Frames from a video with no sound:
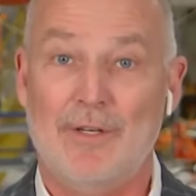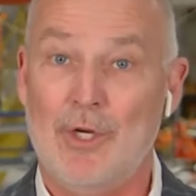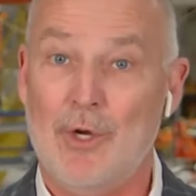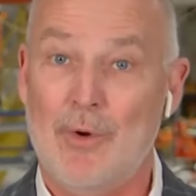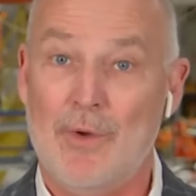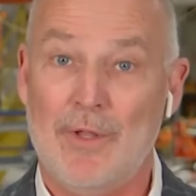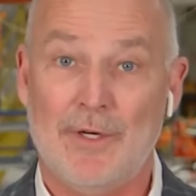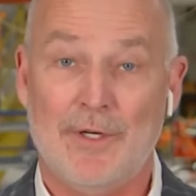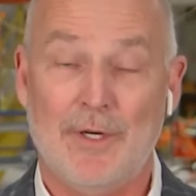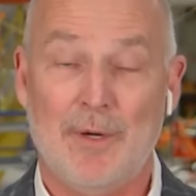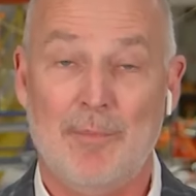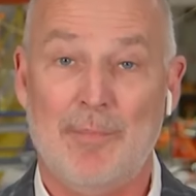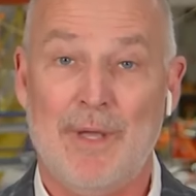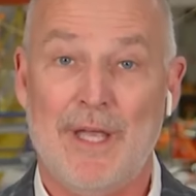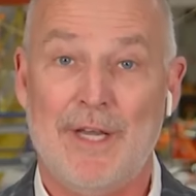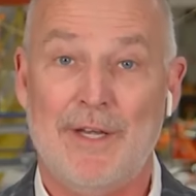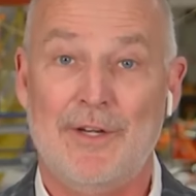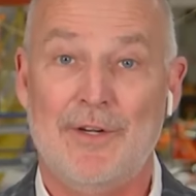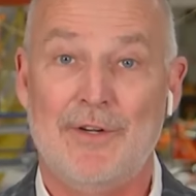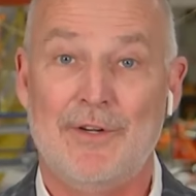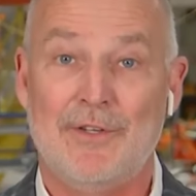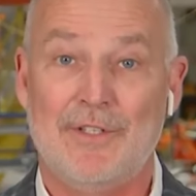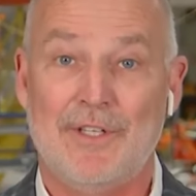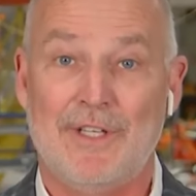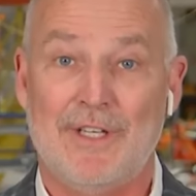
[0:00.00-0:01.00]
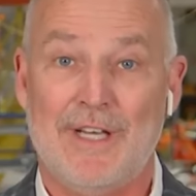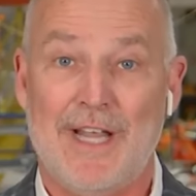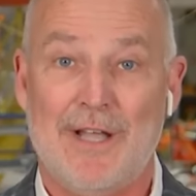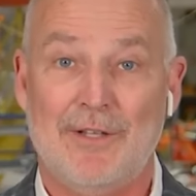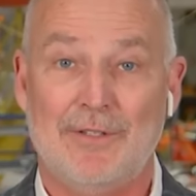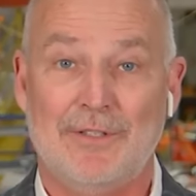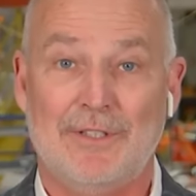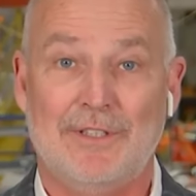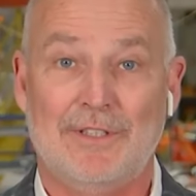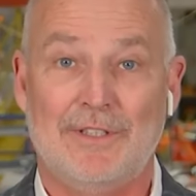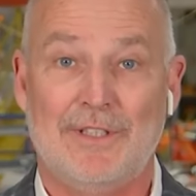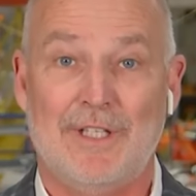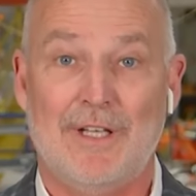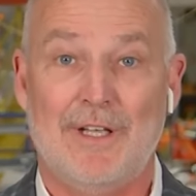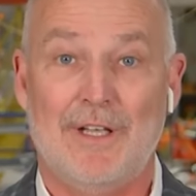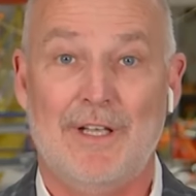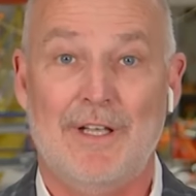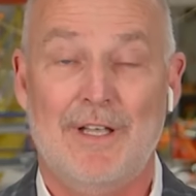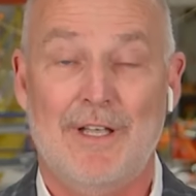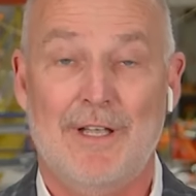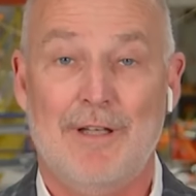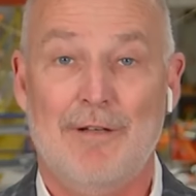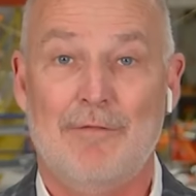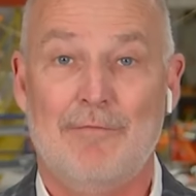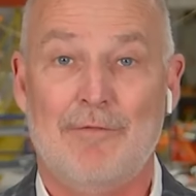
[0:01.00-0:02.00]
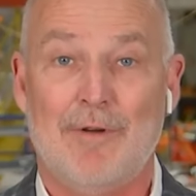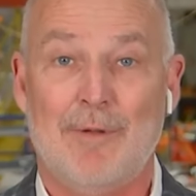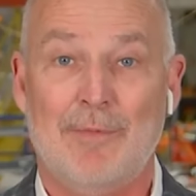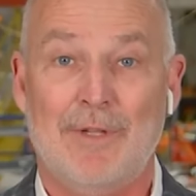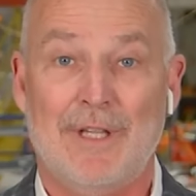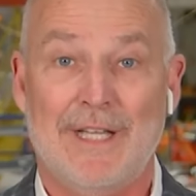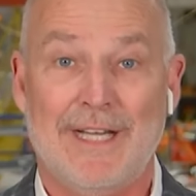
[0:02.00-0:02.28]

No other competitors announced uh, from the